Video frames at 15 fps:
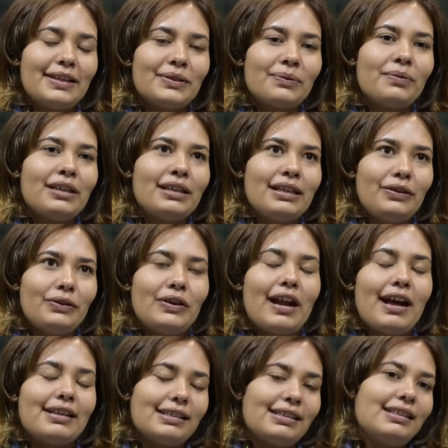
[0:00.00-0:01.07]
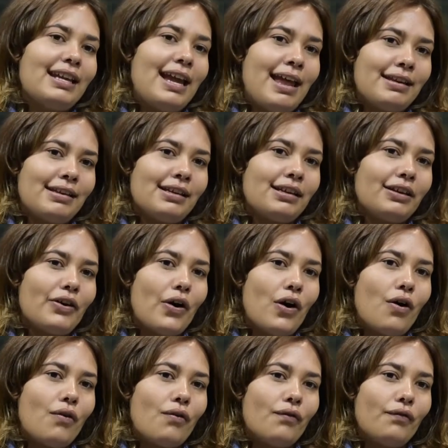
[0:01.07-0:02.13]
a really good understanding
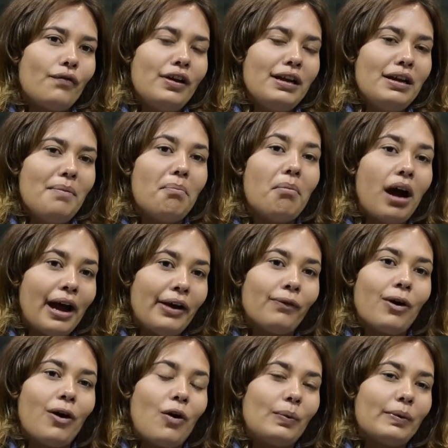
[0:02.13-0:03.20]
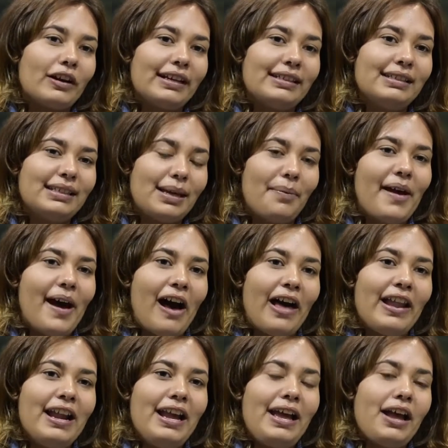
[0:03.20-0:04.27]
of my role when I step
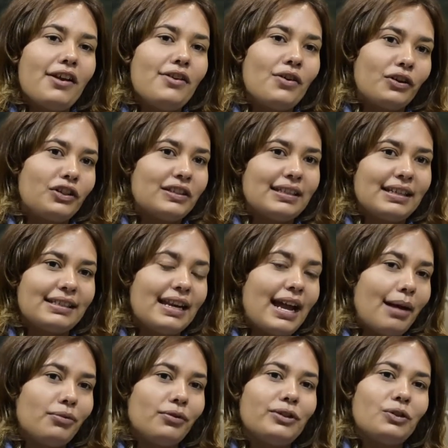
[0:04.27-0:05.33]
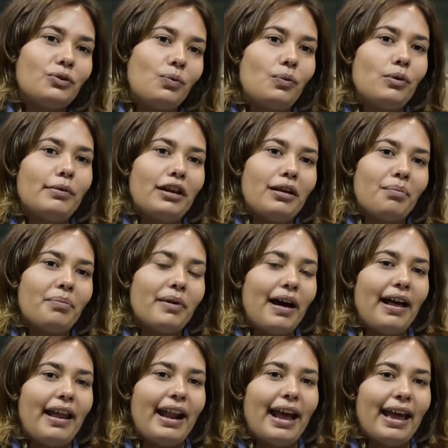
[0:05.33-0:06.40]
out, not just as an Aboriginal woman,
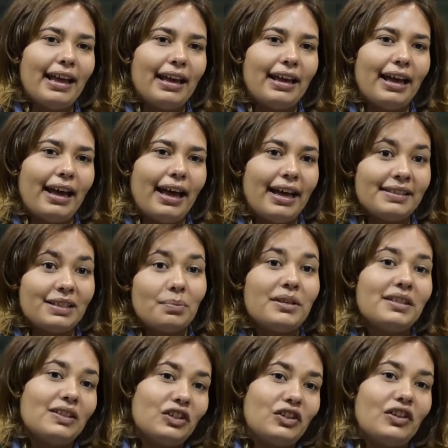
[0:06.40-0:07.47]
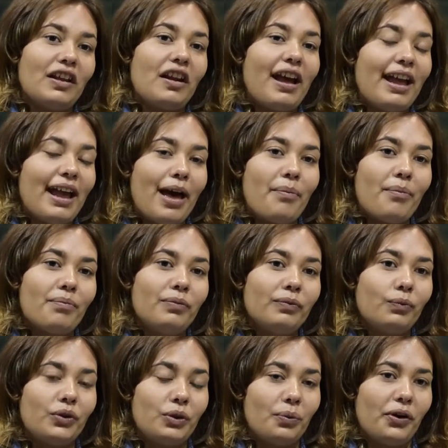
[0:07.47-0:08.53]
but as the position that I am
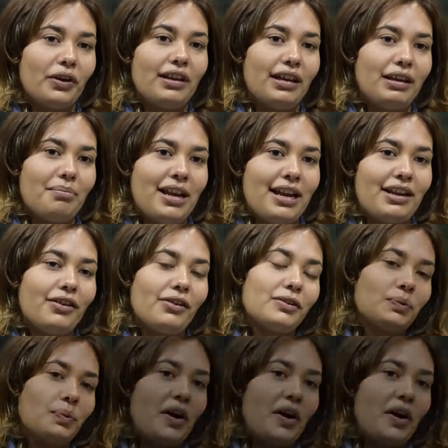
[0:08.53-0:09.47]
with working in media as